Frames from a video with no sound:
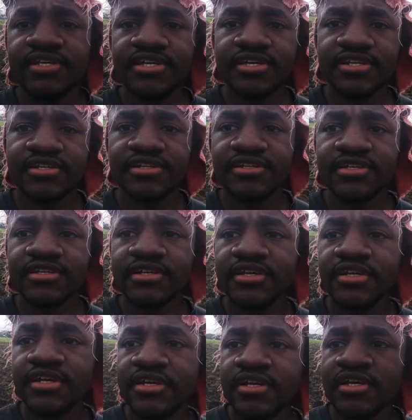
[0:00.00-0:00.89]
And
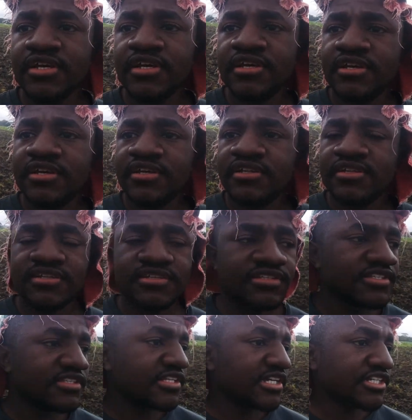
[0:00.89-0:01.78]

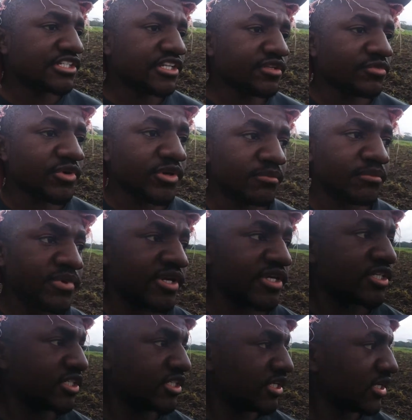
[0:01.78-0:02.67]
this is actually
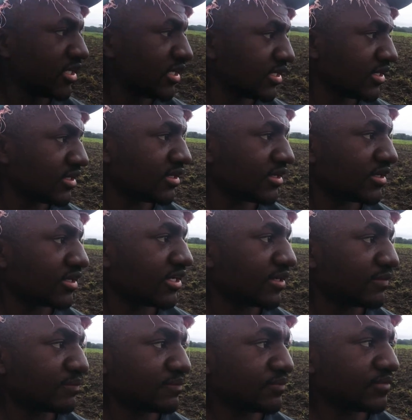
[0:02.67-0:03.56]
Mwembeshi,
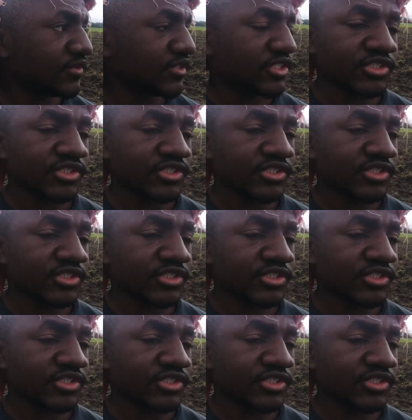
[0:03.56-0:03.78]
um,